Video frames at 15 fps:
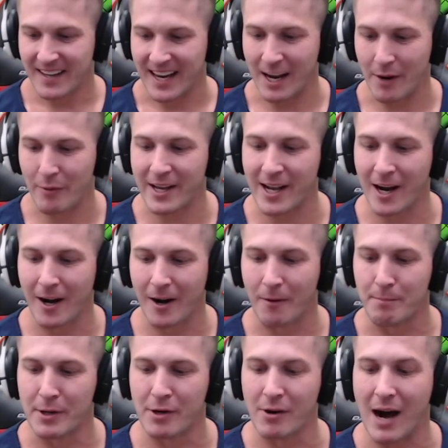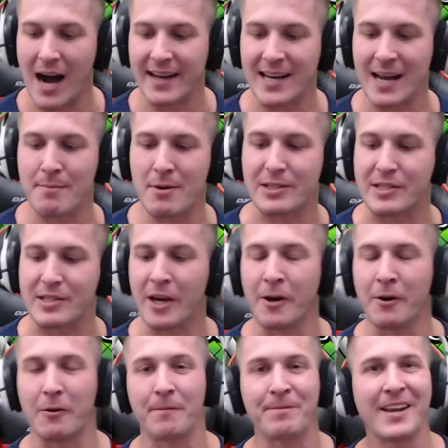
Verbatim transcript: Here we go. Buhan number two.